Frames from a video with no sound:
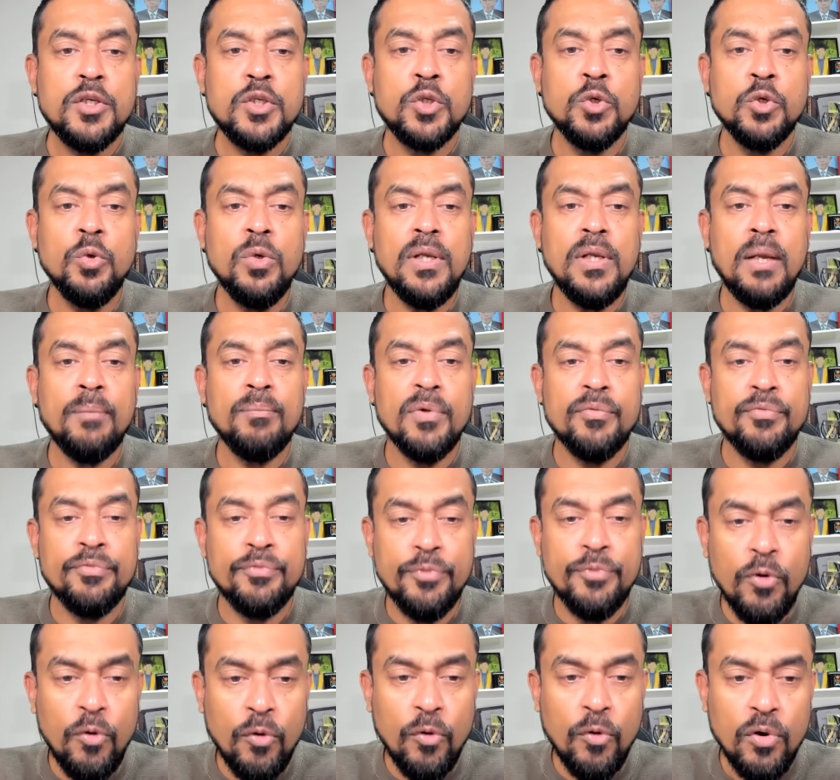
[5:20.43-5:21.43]
tool number
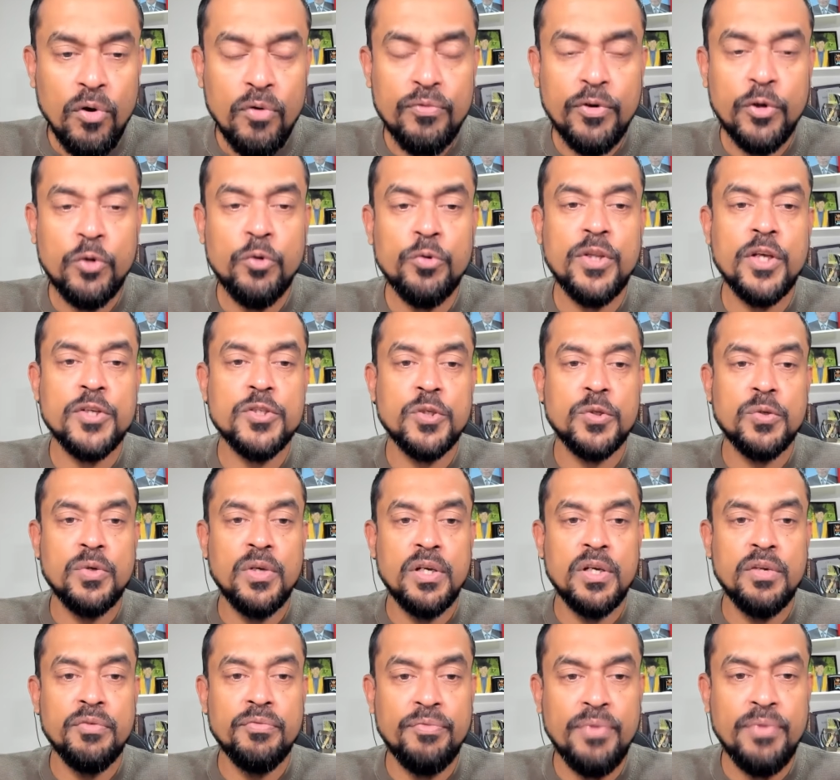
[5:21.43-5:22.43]
4 for
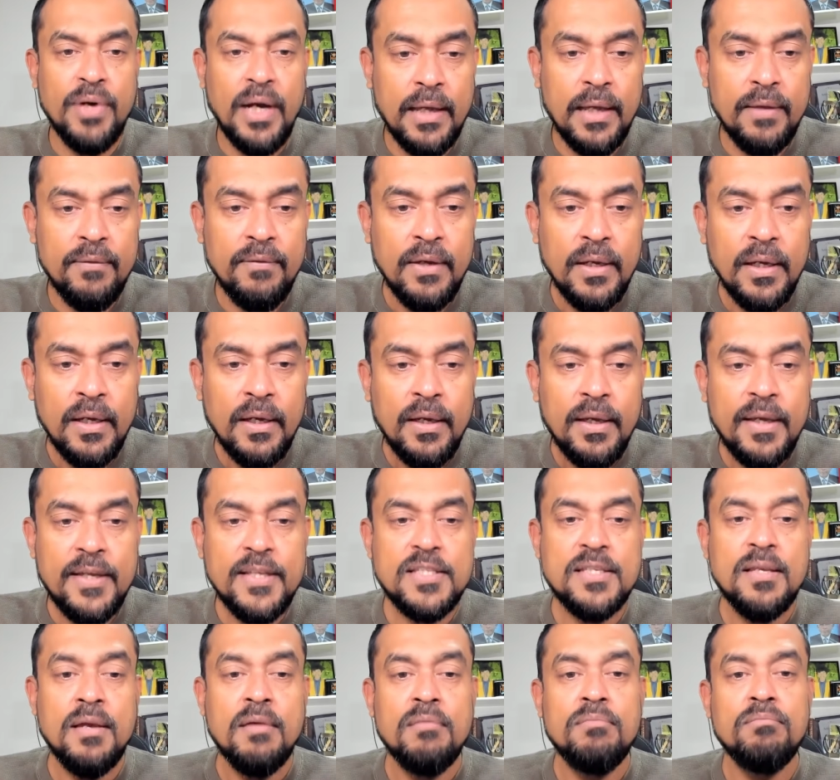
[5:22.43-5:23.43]
2025
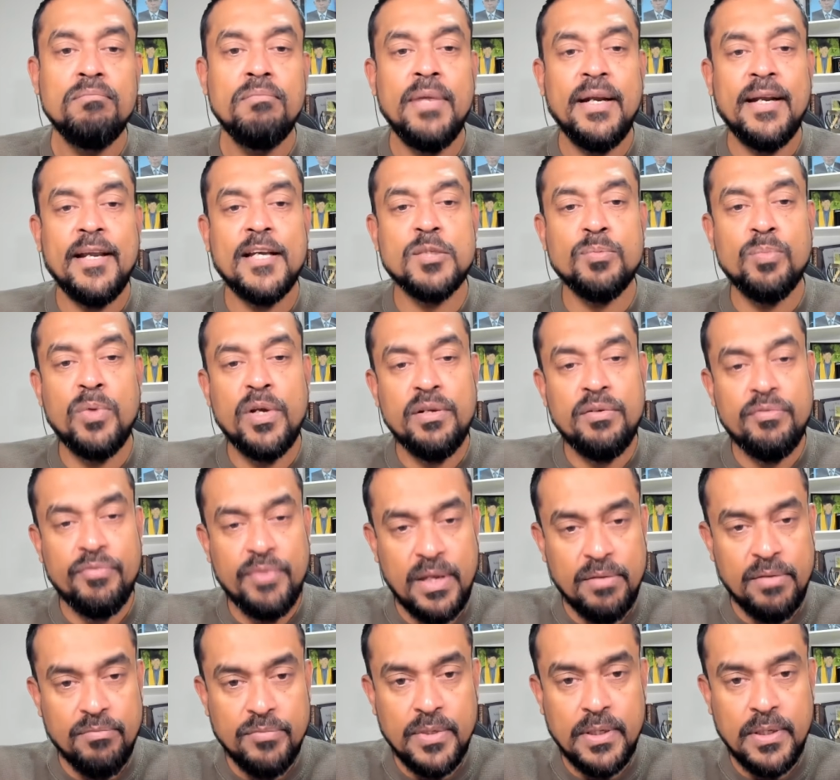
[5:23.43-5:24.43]
is Metasploit
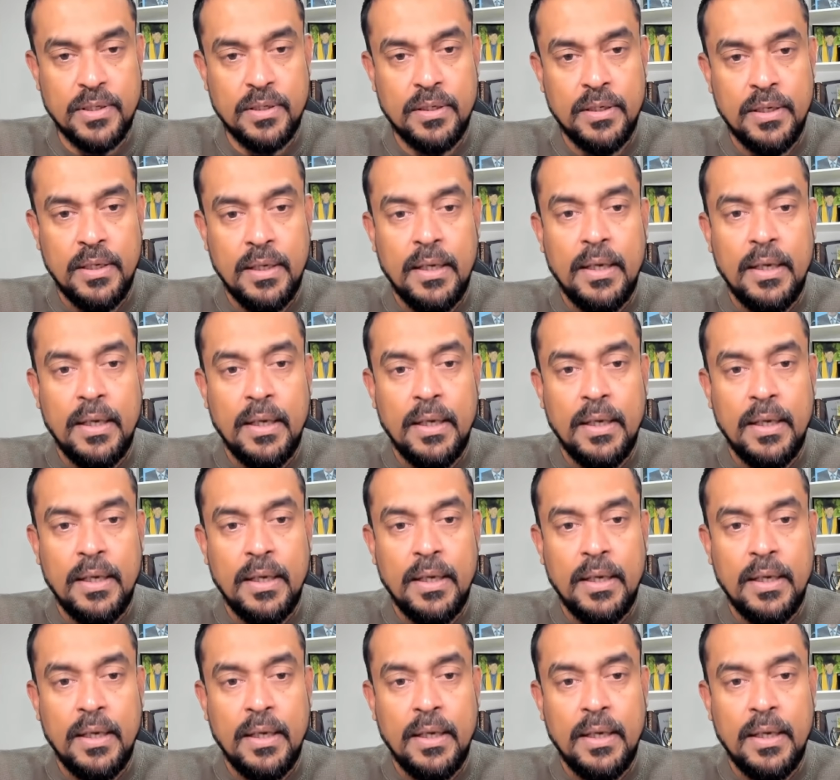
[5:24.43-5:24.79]
Framework.